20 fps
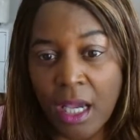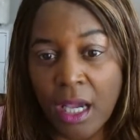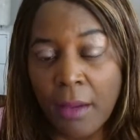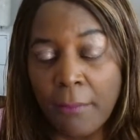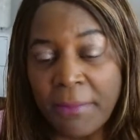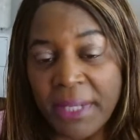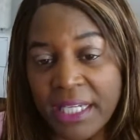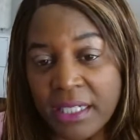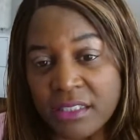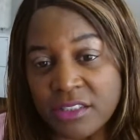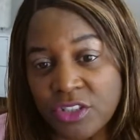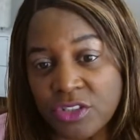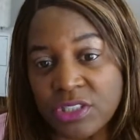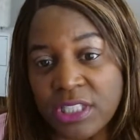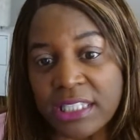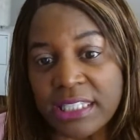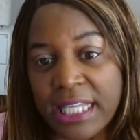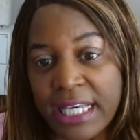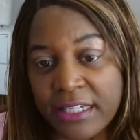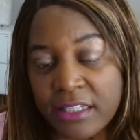because there's
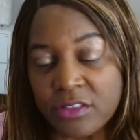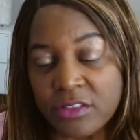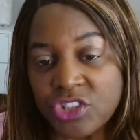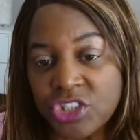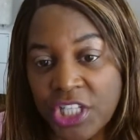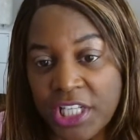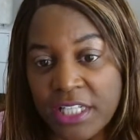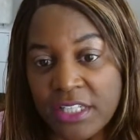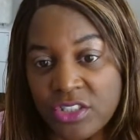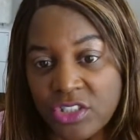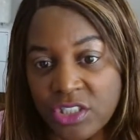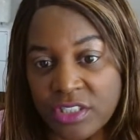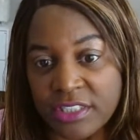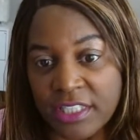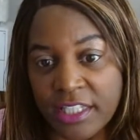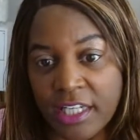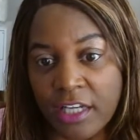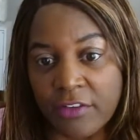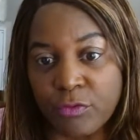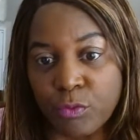a lot of changes
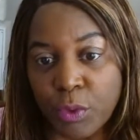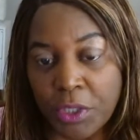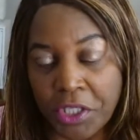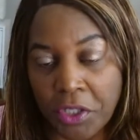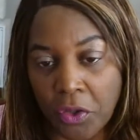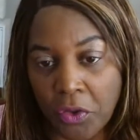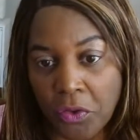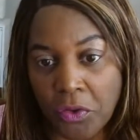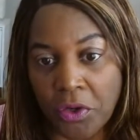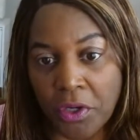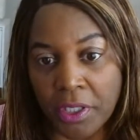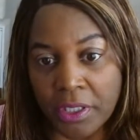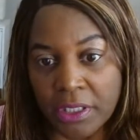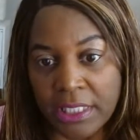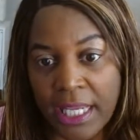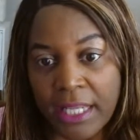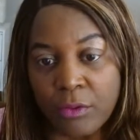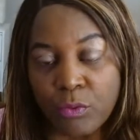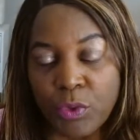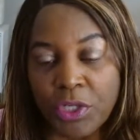that have went
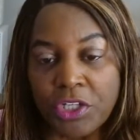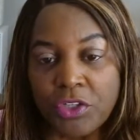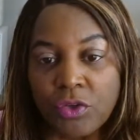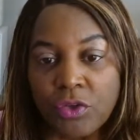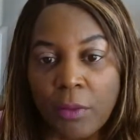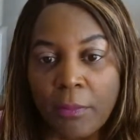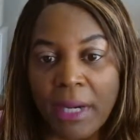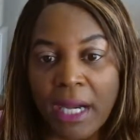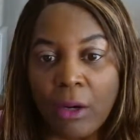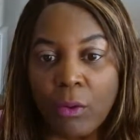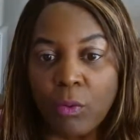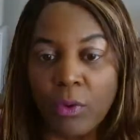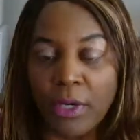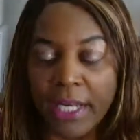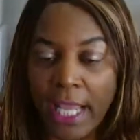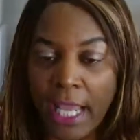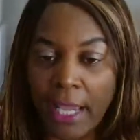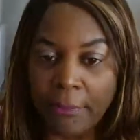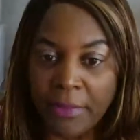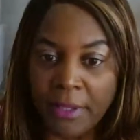on, and we know about
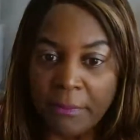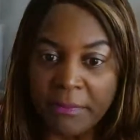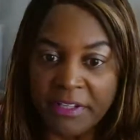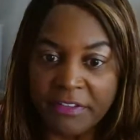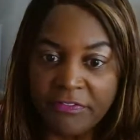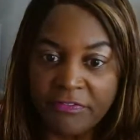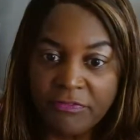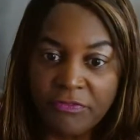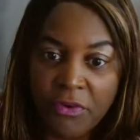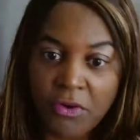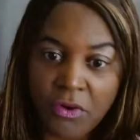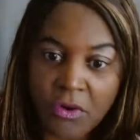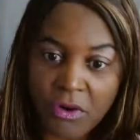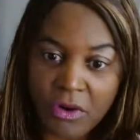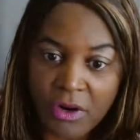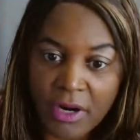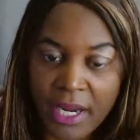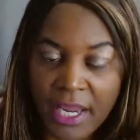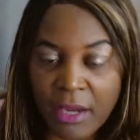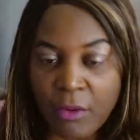what happened
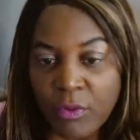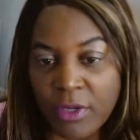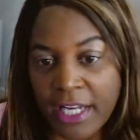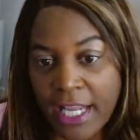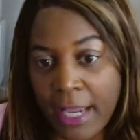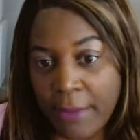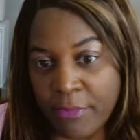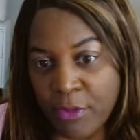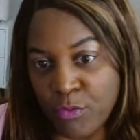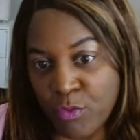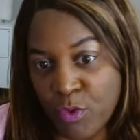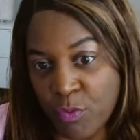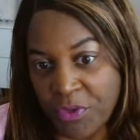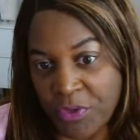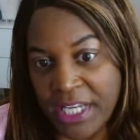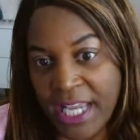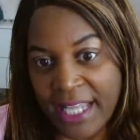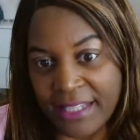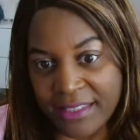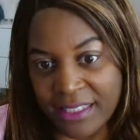before and what happened when we
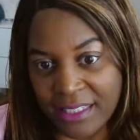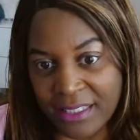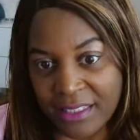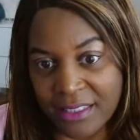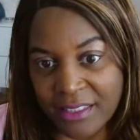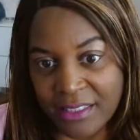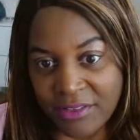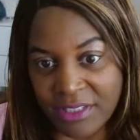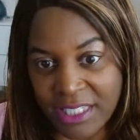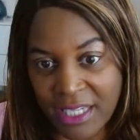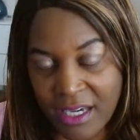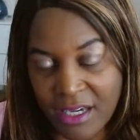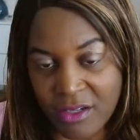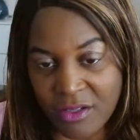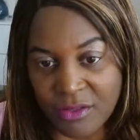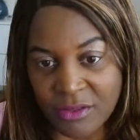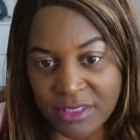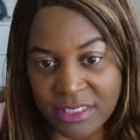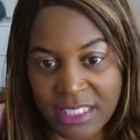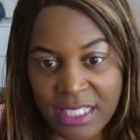got the
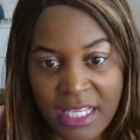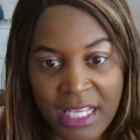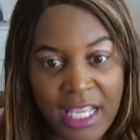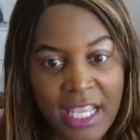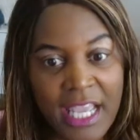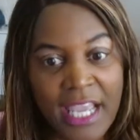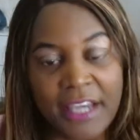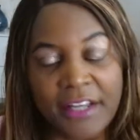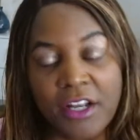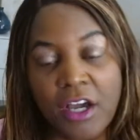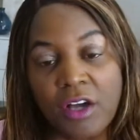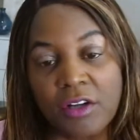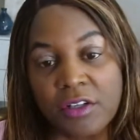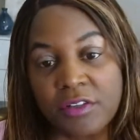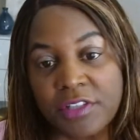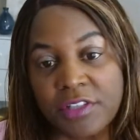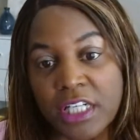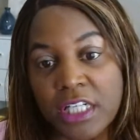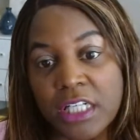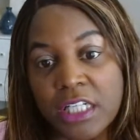clearinghouse and all
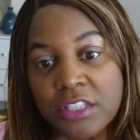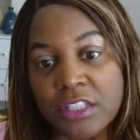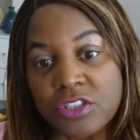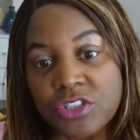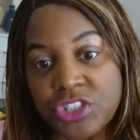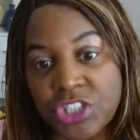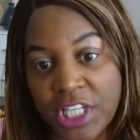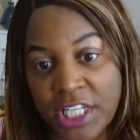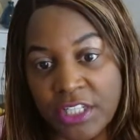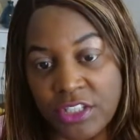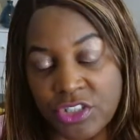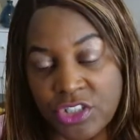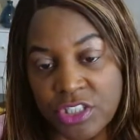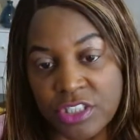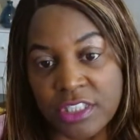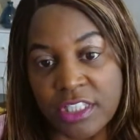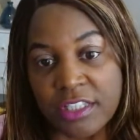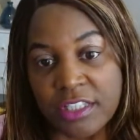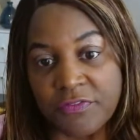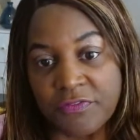of the other
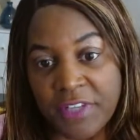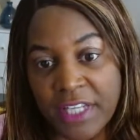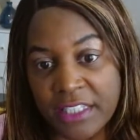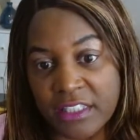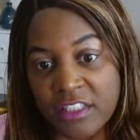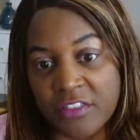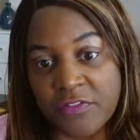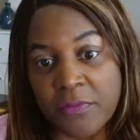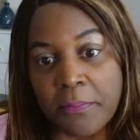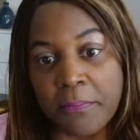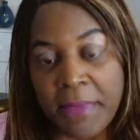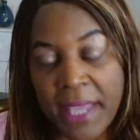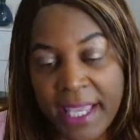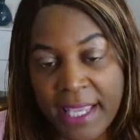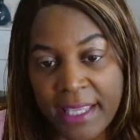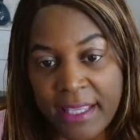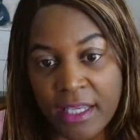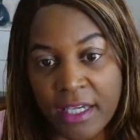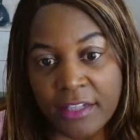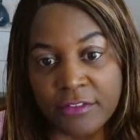changes effective
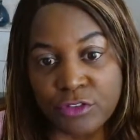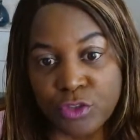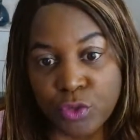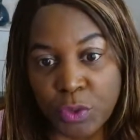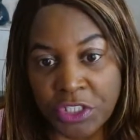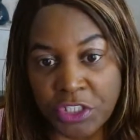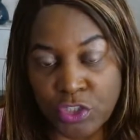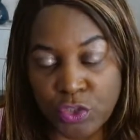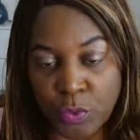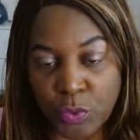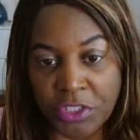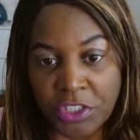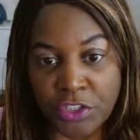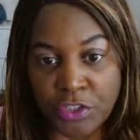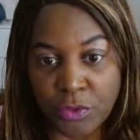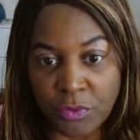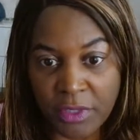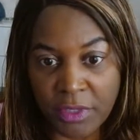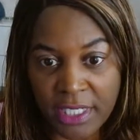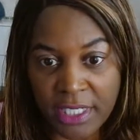May of
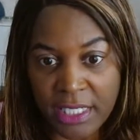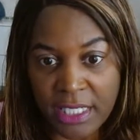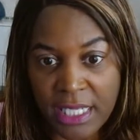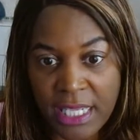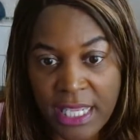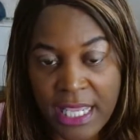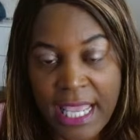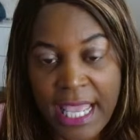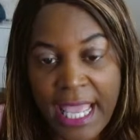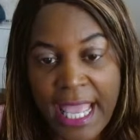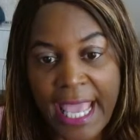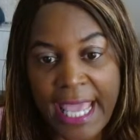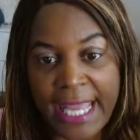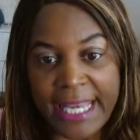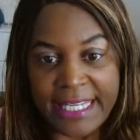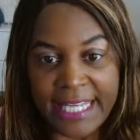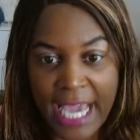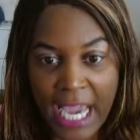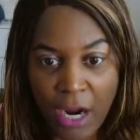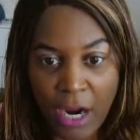2023.
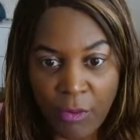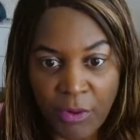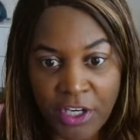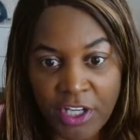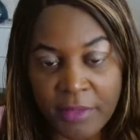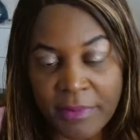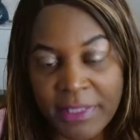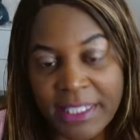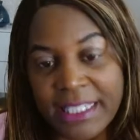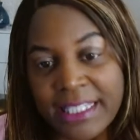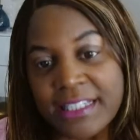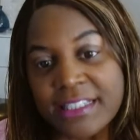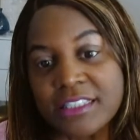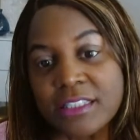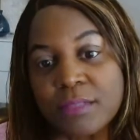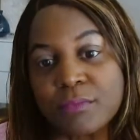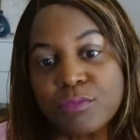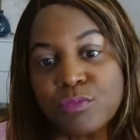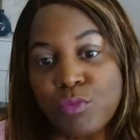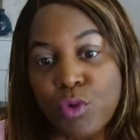And now we're going to be getting
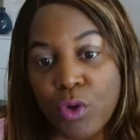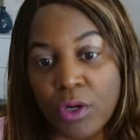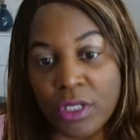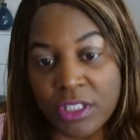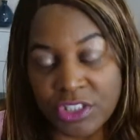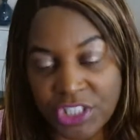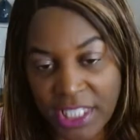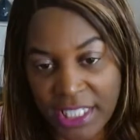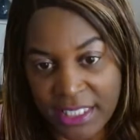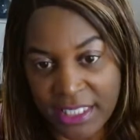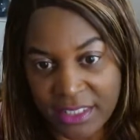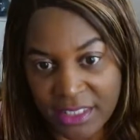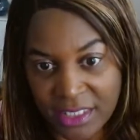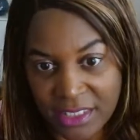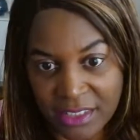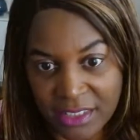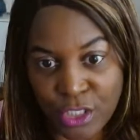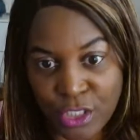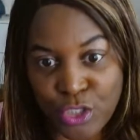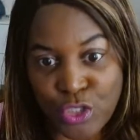some more
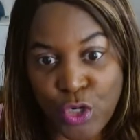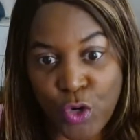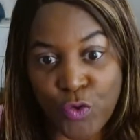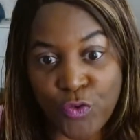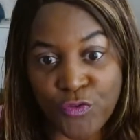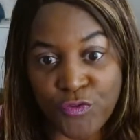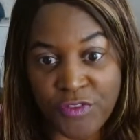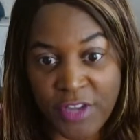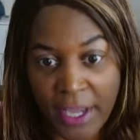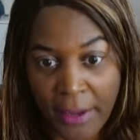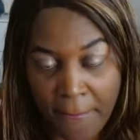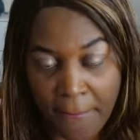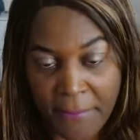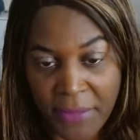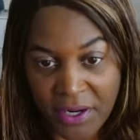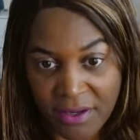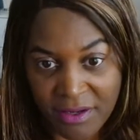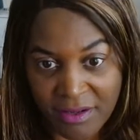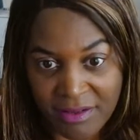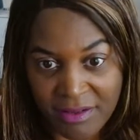changes
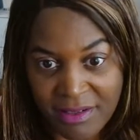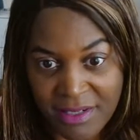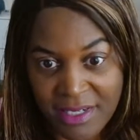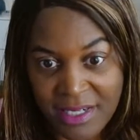November